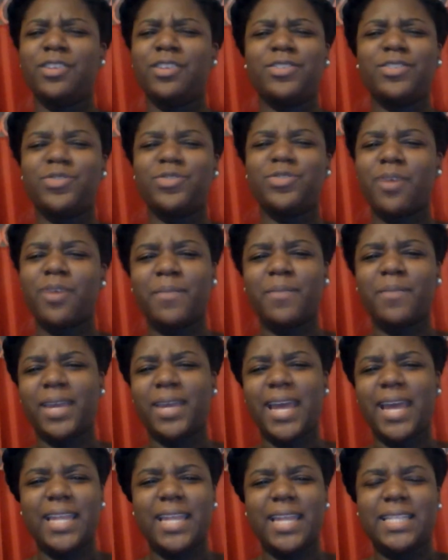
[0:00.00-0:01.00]

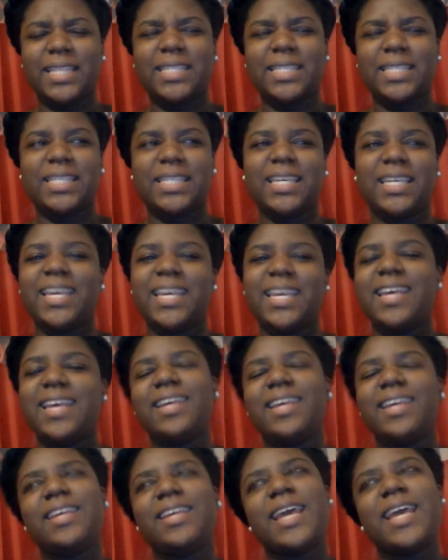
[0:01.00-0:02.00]
drumming. I didn't see
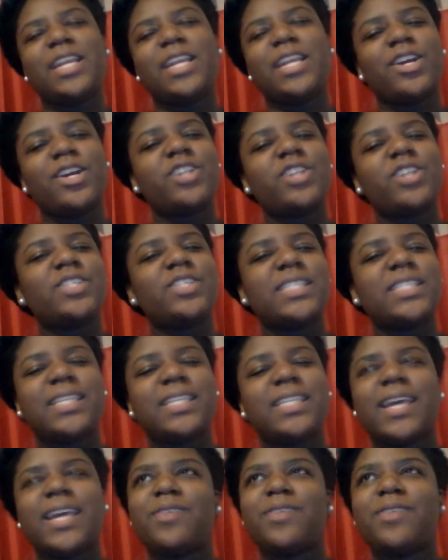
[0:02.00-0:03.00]
any
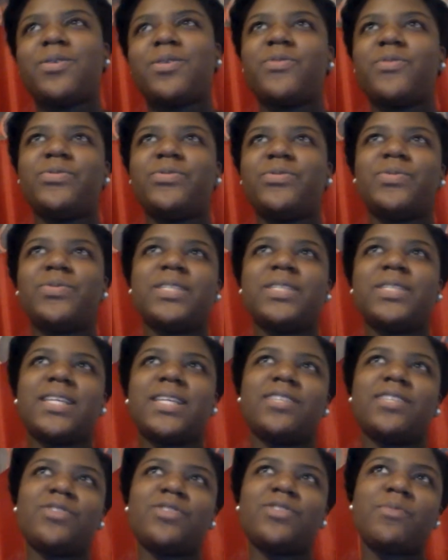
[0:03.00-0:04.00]
urgency. I don't know if it was
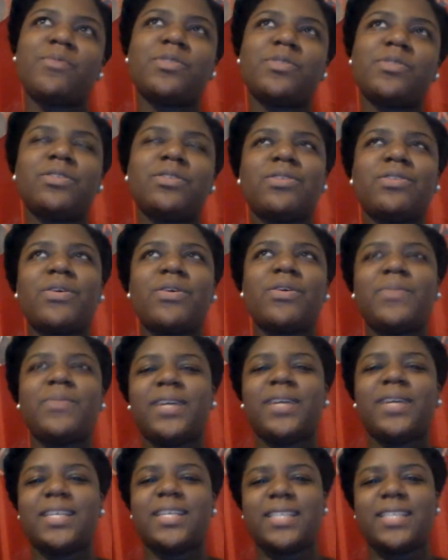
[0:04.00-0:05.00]
because the drum was too low,
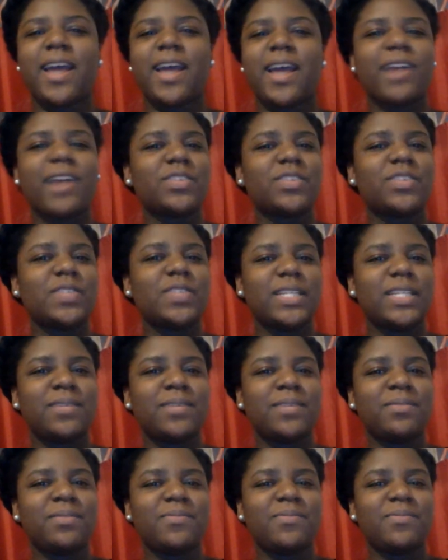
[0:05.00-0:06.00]
because the actors
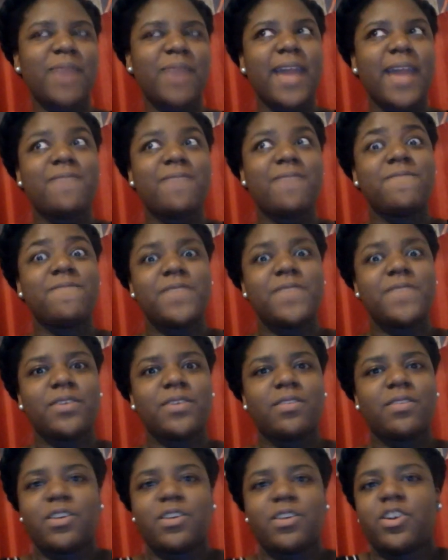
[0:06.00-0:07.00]
didn't. I didn't
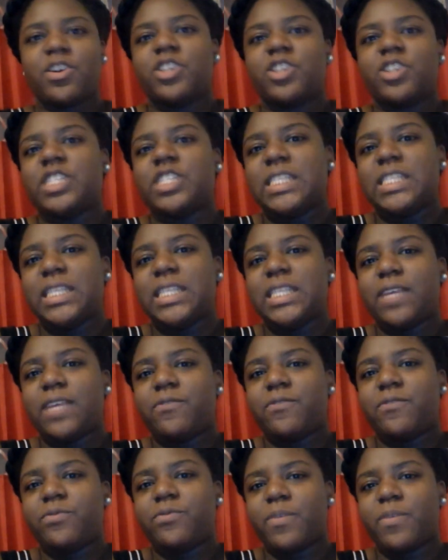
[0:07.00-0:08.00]
feel the urgency
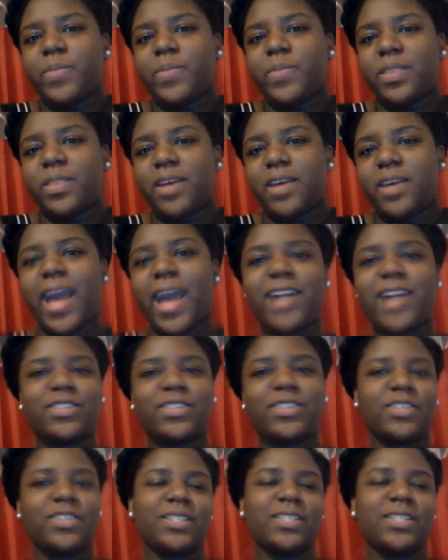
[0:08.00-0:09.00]
from the
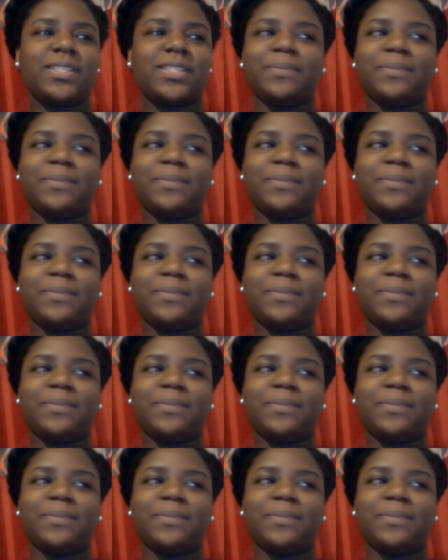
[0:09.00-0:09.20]
actors.